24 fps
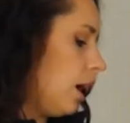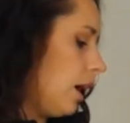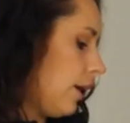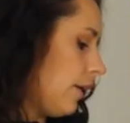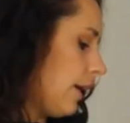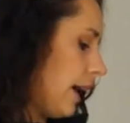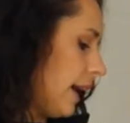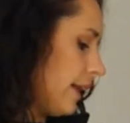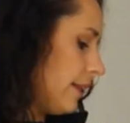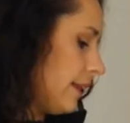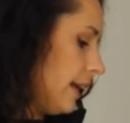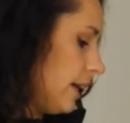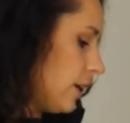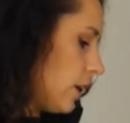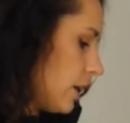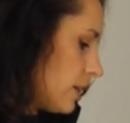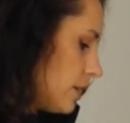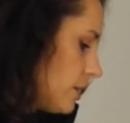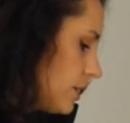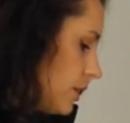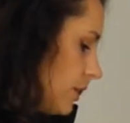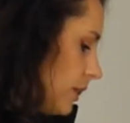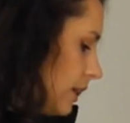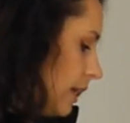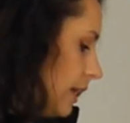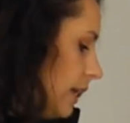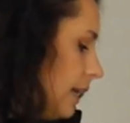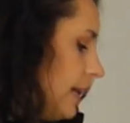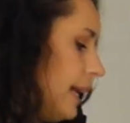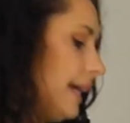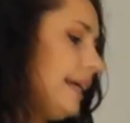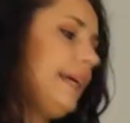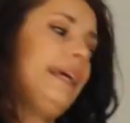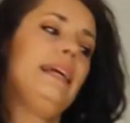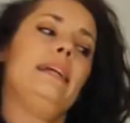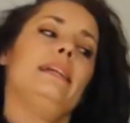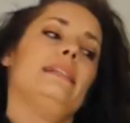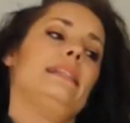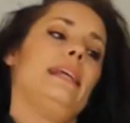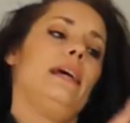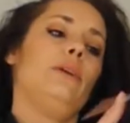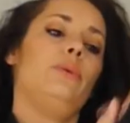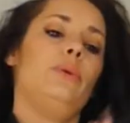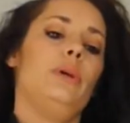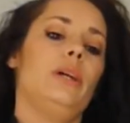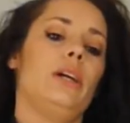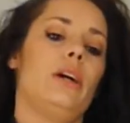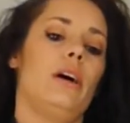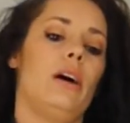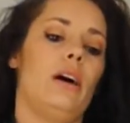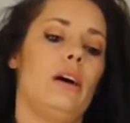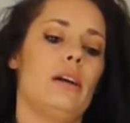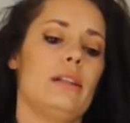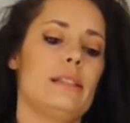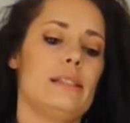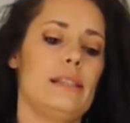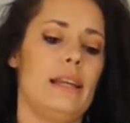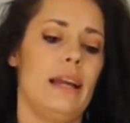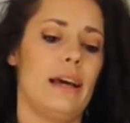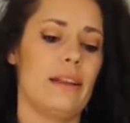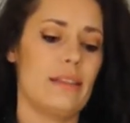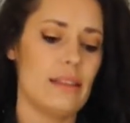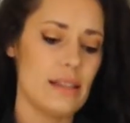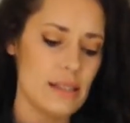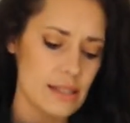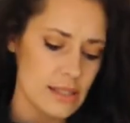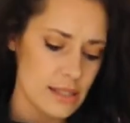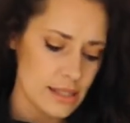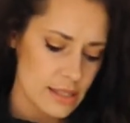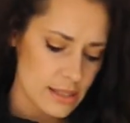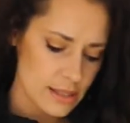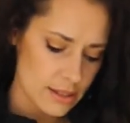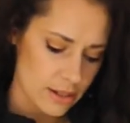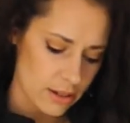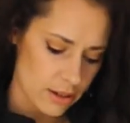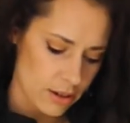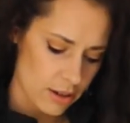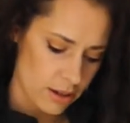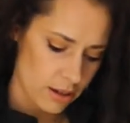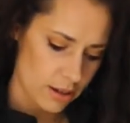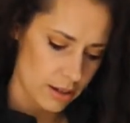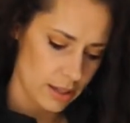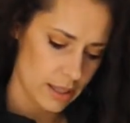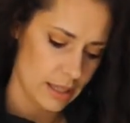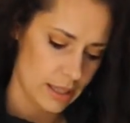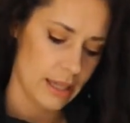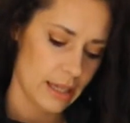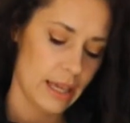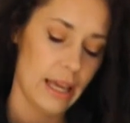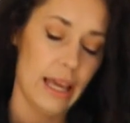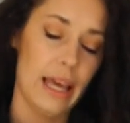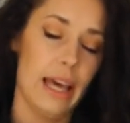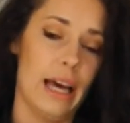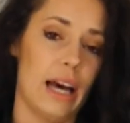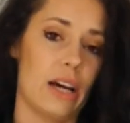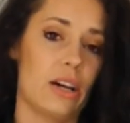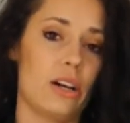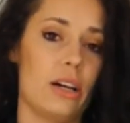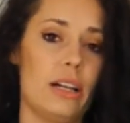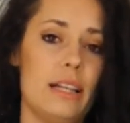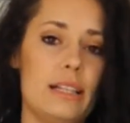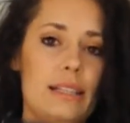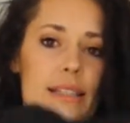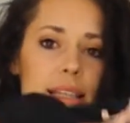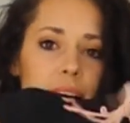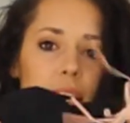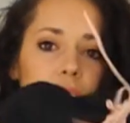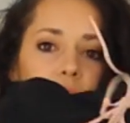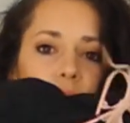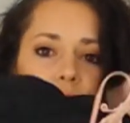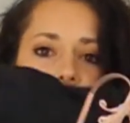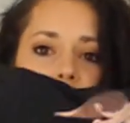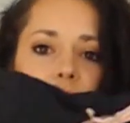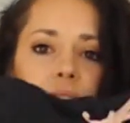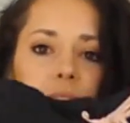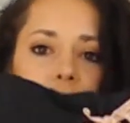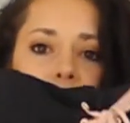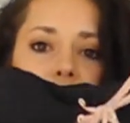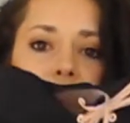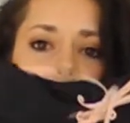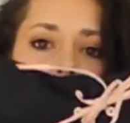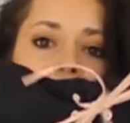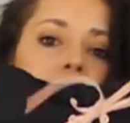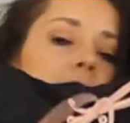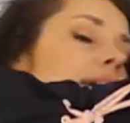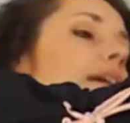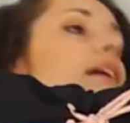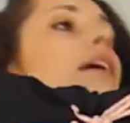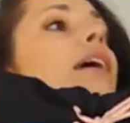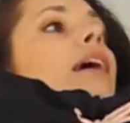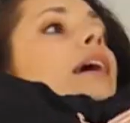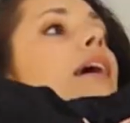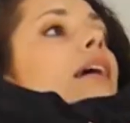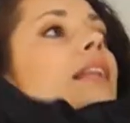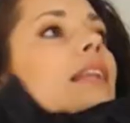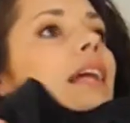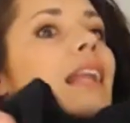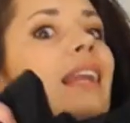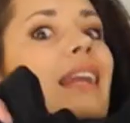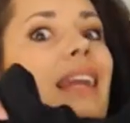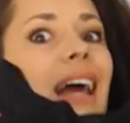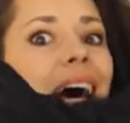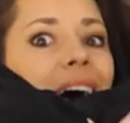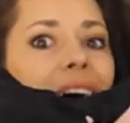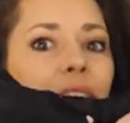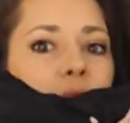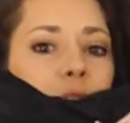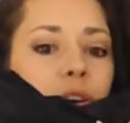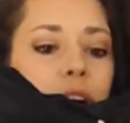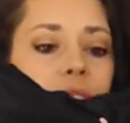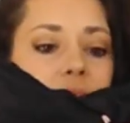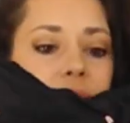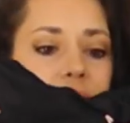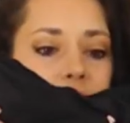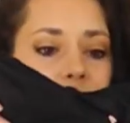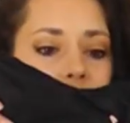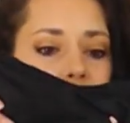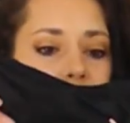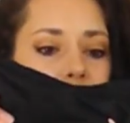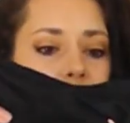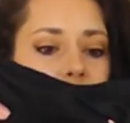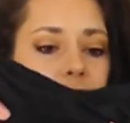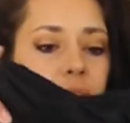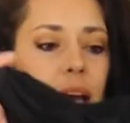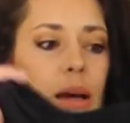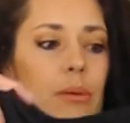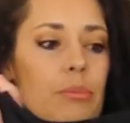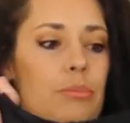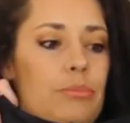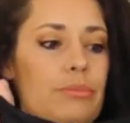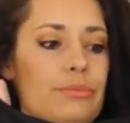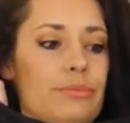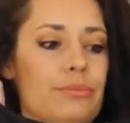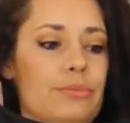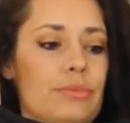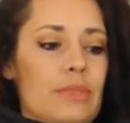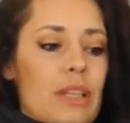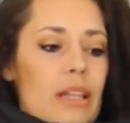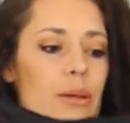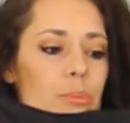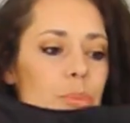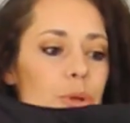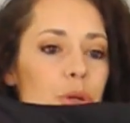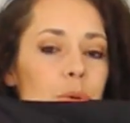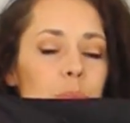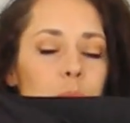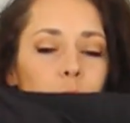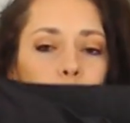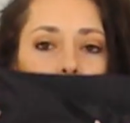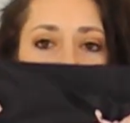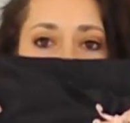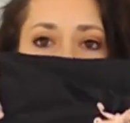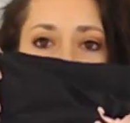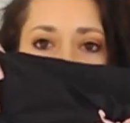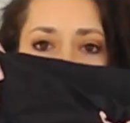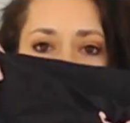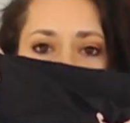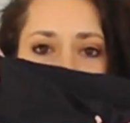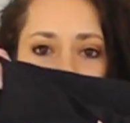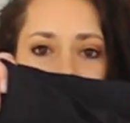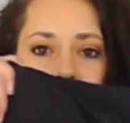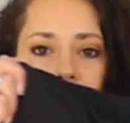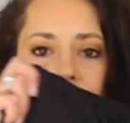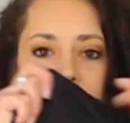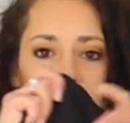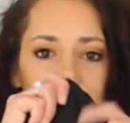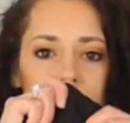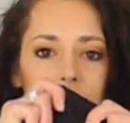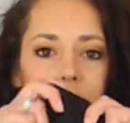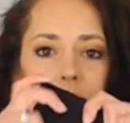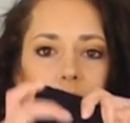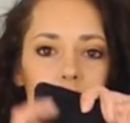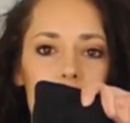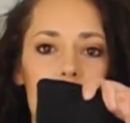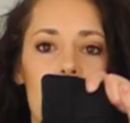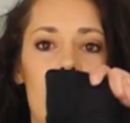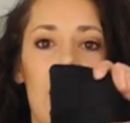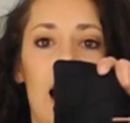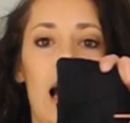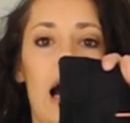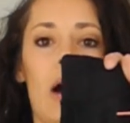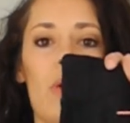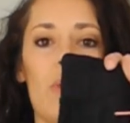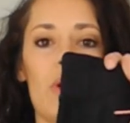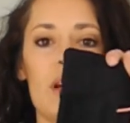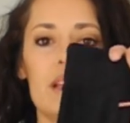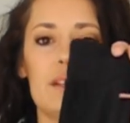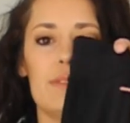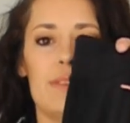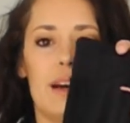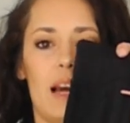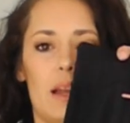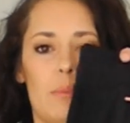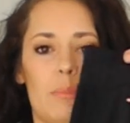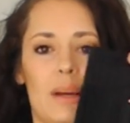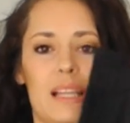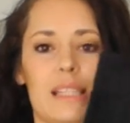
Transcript: Alright, then on to the leggings that we got. Now this, oh, I've got to tell you that the, the lycra that um, Puma always uses, I always find